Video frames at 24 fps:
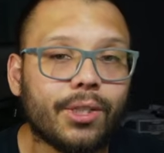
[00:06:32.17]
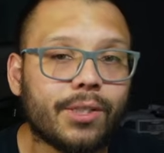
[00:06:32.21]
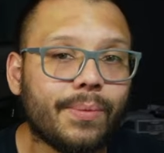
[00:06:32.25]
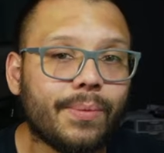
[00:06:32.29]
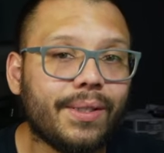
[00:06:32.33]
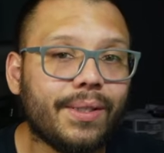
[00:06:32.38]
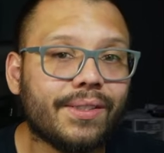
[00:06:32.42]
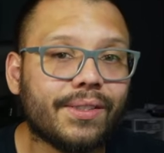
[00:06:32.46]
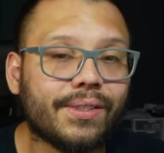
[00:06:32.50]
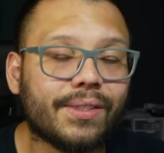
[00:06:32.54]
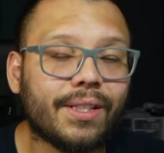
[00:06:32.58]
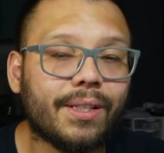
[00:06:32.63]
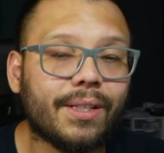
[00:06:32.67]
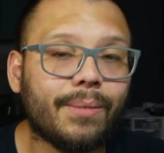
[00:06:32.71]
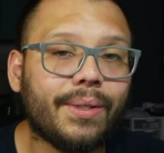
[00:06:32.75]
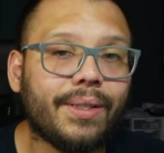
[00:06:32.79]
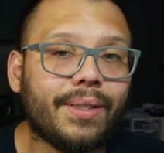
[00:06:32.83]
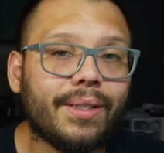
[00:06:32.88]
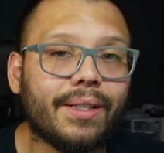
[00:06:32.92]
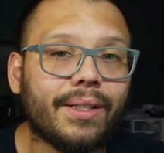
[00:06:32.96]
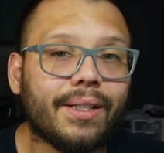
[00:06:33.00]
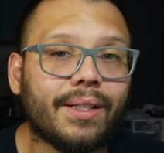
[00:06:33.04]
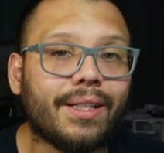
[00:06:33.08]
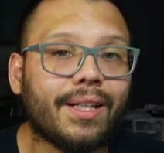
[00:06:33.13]
which means there's going to
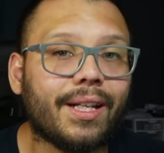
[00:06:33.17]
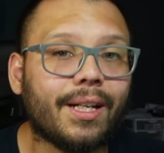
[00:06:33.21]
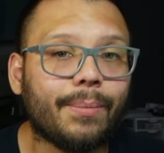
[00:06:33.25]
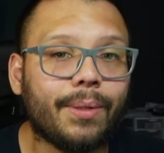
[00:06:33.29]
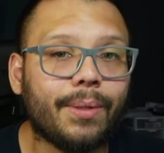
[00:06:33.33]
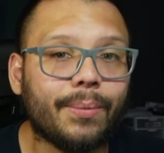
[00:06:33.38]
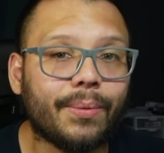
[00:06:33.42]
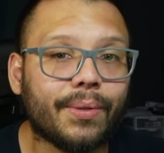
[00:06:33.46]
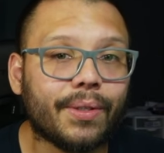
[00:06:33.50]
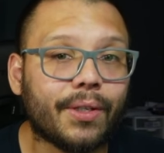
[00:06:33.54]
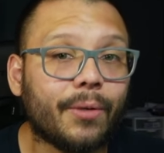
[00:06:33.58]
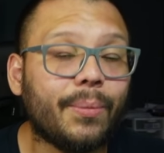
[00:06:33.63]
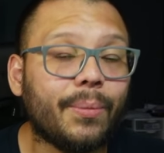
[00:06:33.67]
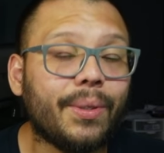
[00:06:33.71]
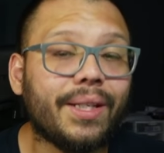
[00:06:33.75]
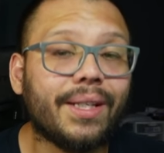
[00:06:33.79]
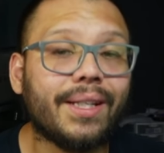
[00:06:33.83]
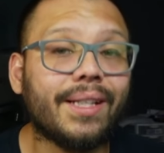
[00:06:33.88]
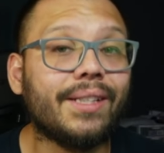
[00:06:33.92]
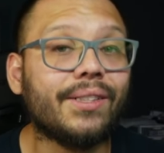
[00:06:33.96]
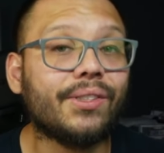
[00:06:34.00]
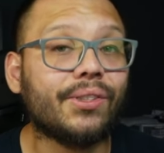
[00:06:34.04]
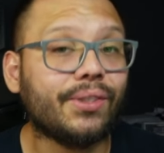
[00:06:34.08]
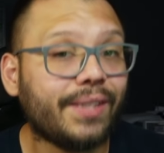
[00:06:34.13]
be a lot of people that are
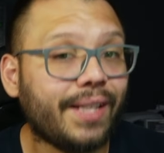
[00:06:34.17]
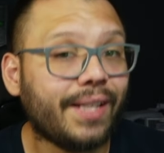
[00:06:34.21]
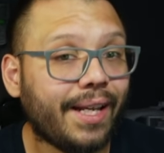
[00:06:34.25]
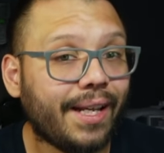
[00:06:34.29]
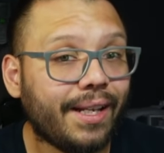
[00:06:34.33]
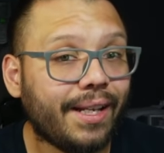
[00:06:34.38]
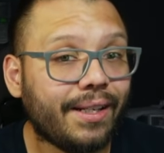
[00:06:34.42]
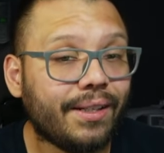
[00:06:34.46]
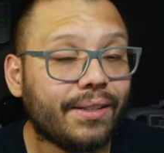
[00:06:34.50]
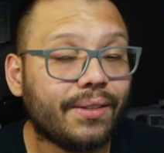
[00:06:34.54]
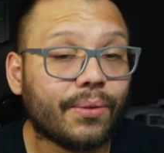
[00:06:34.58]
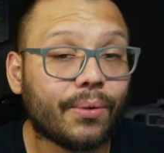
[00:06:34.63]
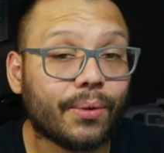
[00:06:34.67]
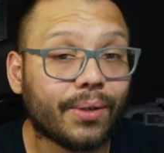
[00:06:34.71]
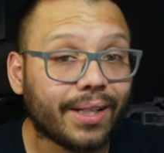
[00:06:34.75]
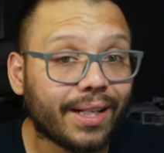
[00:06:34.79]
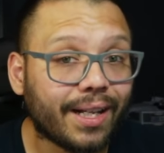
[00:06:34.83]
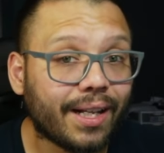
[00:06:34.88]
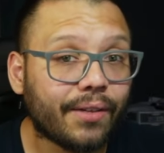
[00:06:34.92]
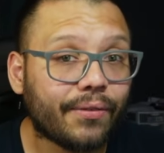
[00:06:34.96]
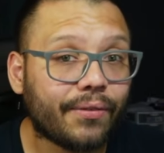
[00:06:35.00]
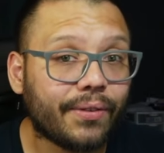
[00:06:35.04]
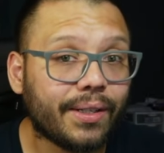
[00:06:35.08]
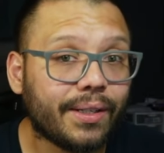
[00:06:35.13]
being entertained or
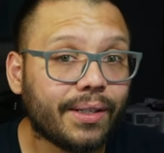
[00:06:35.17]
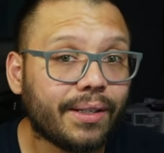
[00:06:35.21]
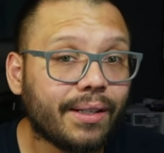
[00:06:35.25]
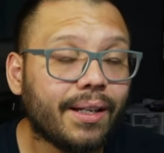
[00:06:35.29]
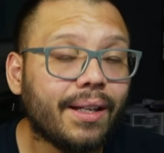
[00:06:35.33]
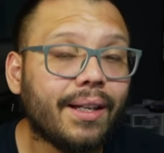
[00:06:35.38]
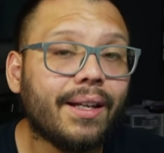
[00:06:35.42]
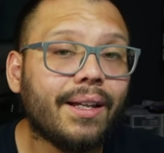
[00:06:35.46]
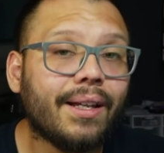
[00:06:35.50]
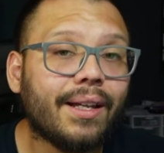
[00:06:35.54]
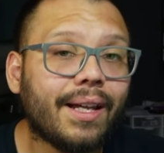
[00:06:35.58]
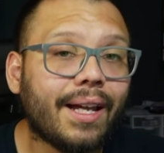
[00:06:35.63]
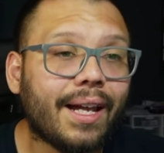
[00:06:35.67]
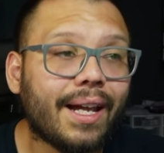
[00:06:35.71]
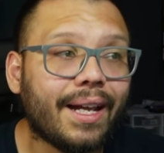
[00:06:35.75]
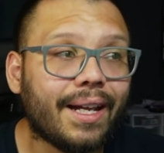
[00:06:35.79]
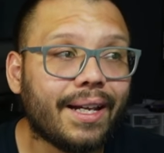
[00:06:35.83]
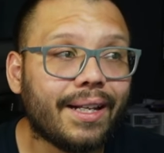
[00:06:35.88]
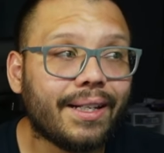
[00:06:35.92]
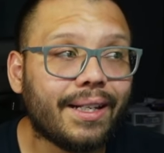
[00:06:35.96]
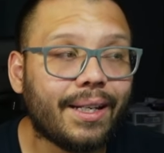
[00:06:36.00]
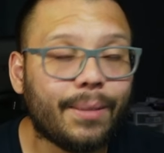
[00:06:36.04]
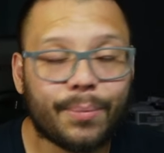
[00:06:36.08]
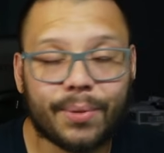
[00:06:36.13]
laughing
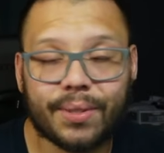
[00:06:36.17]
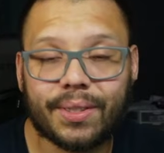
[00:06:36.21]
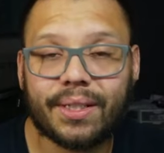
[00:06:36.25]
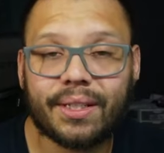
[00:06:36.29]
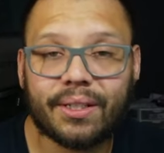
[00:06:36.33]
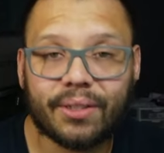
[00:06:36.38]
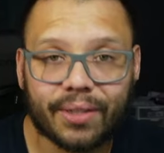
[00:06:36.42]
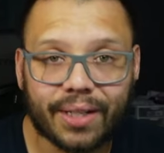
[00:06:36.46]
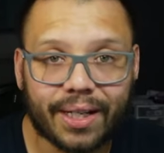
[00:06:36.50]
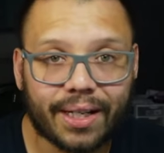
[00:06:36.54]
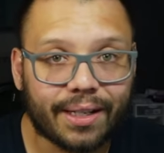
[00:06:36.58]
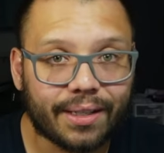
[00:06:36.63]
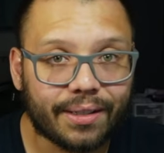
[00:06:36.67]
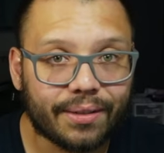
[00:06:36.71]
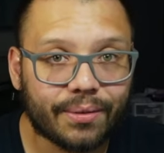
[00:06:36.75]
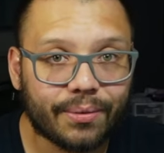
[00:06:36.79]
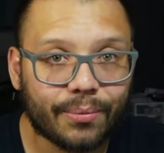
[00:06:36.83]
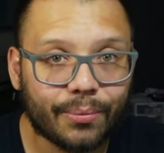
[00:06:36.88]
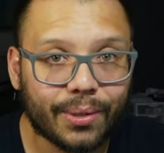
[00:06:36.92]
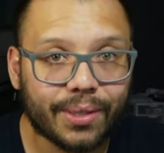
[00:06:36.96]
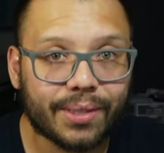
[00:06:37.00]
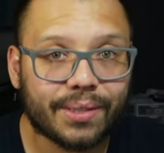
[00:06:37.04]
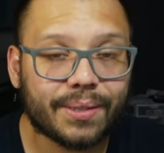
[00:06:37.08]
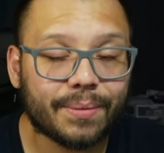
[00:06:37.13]
at a particular ad,
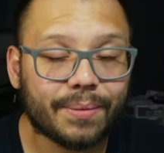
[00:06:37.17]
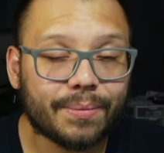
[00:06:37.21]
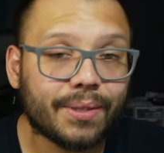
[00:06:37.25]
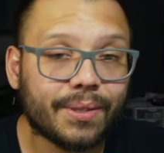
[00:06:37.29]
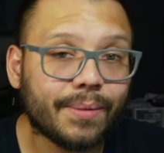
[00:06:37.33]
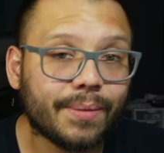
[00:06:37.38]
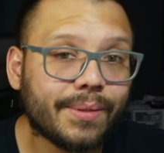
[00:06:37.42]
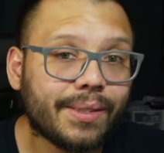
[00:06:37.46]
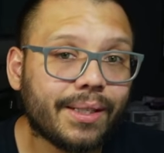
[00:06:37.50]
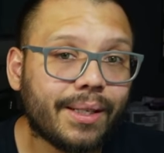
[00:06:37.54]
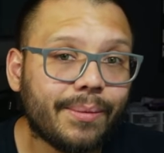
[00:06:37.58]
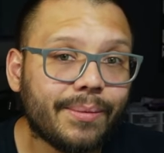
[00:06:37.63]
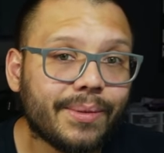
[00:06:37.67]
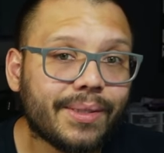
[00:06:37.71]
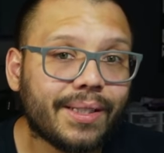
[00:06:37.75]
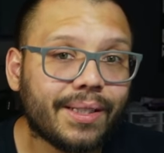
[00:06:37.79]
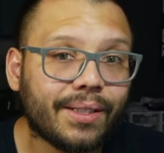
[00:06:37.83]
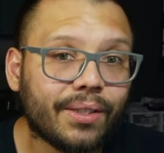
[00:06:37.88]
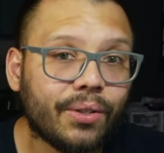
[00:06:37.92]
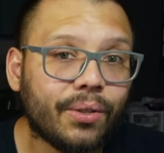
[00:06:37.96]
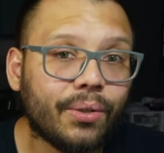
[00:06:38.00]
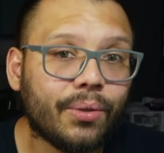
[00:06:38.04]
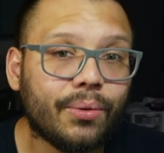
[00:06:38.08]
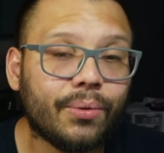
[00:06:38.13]
which sometimes
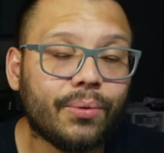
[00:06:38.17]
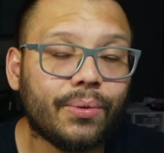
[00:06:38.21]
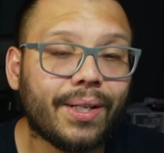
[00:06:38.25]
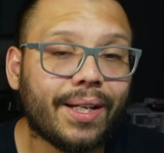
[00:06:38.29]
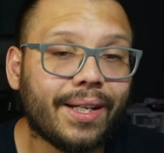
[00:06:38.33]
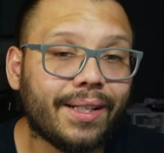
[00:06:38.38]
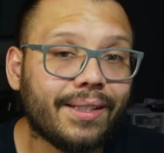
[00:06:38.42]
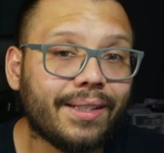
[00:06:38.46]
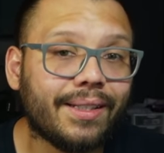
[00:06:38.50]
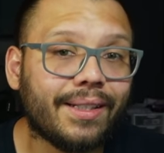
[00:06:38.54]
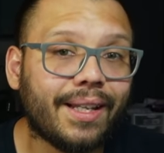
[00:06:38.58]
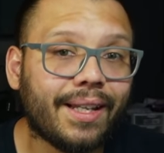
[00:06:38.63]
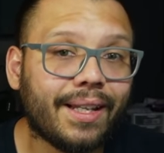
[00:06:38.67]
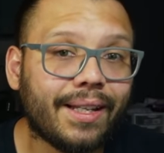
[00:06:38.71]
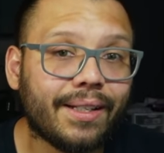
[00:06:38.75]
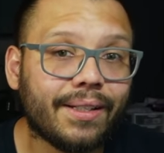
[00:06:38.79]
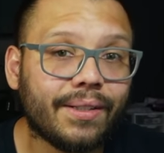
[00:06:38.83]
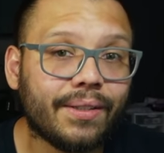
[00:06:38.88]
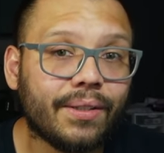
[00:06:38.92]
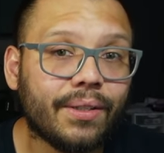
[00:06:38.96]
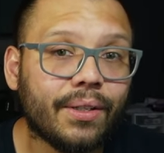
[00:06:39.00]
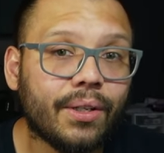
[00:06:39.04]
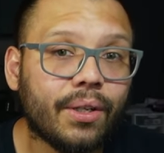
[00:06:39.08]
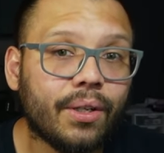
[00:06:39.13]
can go hand in
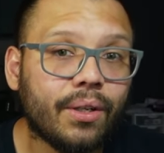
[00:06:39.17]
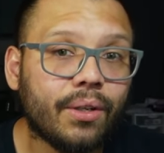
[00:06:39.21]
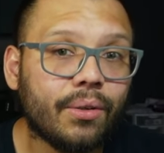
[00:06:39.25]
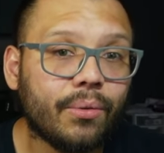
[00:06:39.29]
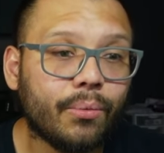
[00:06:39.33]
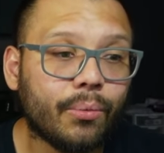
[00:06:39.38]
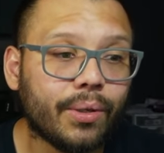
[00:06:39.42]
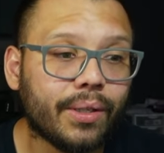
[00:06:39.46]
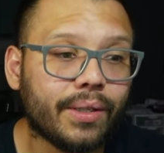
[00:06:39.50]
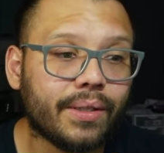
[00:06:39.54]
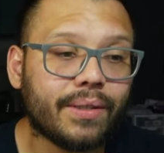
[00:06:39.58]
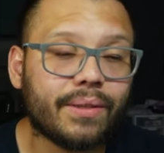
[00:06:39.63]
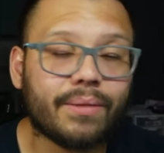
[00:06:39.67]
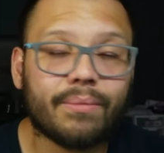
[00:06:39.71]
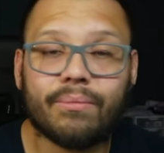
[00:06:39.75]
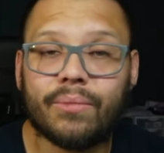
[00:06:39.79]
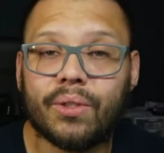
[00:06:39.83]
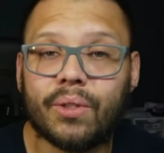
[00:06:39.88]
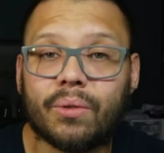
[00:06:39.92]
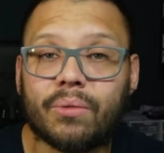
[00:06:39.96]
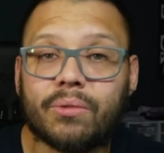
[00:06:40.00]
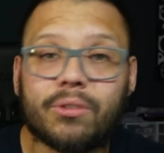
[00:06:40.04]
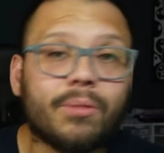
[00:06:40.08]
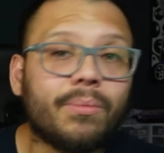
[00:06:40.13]
hand with,
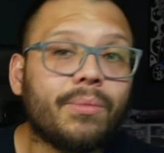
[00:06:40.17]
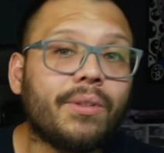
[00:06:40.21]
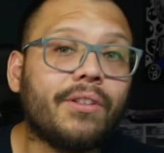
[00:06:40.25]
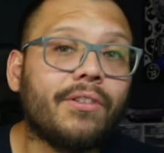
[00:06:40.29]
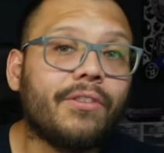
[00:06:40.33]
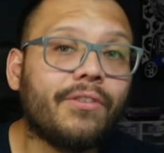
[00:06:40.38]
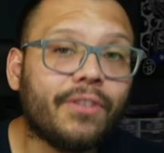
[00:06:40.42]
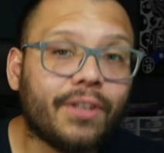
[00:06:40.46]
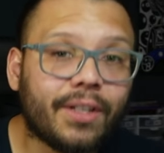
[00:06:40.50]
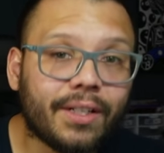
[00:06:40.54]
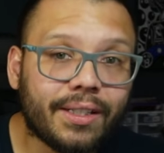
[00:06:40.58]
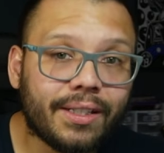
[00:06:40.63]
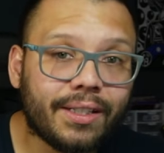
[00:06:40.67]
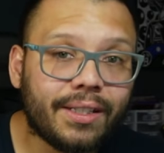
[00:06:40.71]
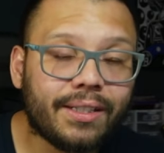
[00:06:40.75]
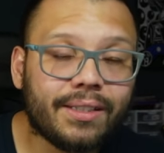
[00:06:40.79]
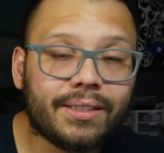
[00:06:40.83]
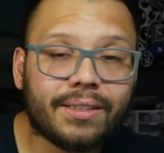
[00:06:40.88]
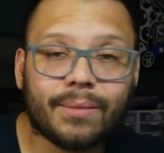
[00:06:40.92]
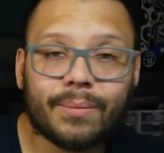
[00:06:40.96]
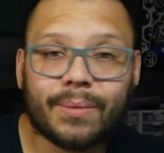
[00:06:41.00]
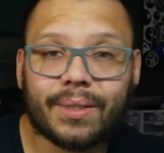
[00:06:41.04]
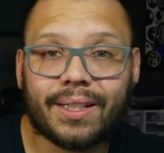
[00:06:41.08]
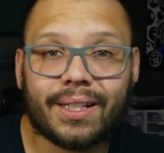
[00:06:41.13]
you know, something funny,
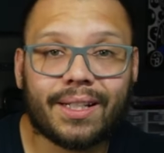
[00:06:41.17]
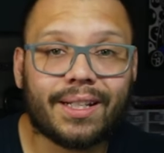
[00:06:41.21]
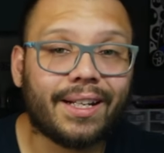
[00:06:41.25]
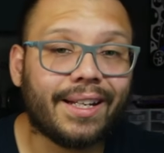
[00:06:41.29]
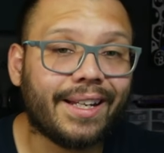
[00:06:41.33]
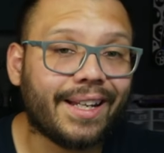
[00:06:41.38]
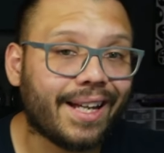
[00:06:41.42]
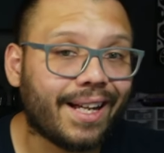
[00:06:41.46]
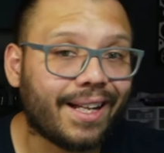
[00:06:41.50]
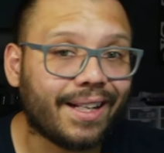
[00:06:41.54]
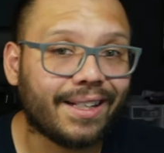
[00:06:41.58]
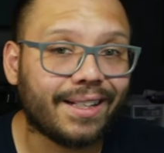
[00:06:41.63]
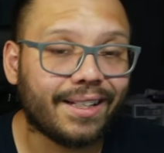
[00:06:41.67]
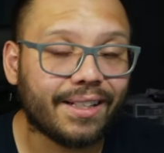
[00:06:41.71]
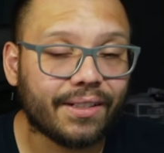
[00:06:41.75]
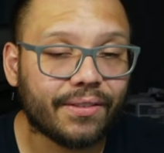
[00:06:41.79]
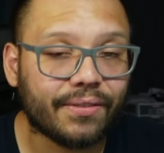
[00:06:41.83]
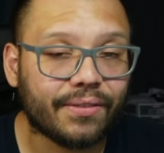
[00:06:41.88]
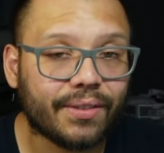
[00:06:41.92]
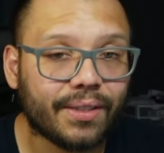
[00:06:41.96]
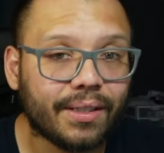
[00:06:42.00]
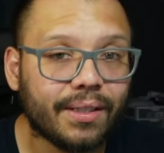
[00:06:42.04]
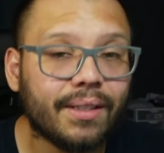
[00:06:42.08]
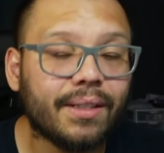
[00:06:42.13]
something like a gag
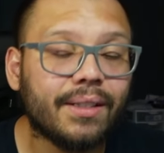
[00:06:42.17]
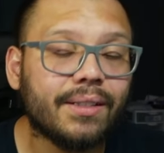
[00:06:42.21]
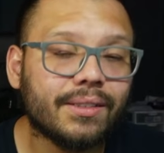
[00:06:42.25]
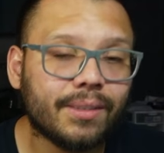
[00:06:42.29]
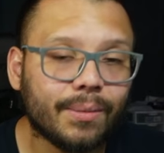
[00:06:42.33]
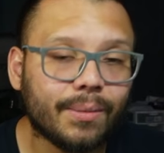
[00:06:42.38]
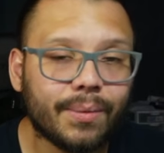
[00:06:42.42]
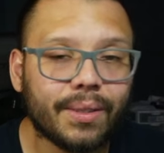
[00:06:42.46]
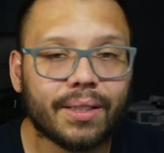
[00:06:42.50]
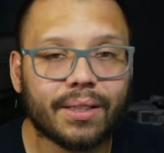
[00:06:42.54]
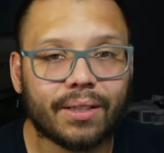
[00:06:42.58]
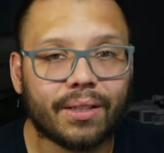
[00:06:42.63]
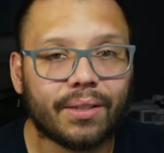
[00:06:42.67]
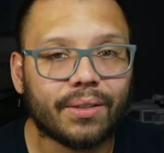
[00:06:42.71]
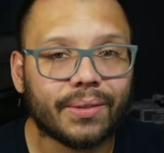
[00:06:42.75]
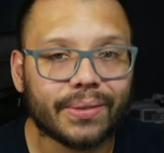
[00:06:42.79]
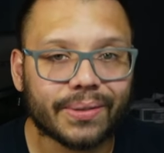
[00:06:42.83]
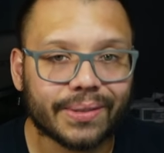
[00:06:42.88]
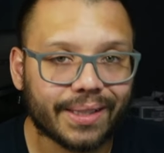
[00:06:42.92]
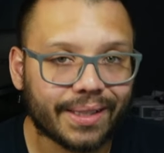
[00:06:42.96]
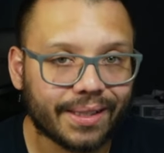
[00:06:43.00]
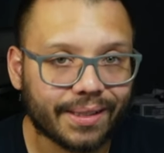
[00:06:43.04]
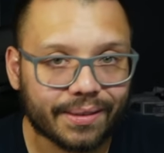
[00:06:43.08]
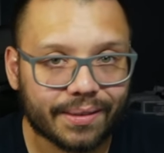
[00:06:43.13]
gift, something along
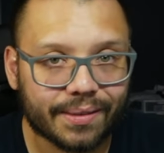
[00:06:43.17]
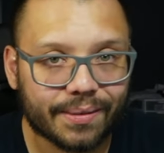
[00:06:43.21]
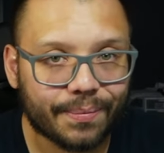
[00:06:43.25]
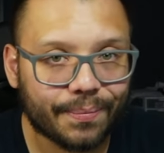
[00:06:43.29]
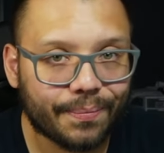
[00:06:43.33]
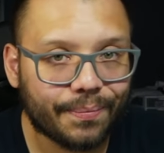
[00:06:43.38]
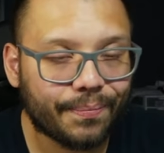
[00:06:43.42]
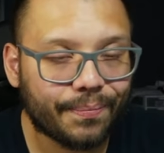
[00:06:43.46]
those lines.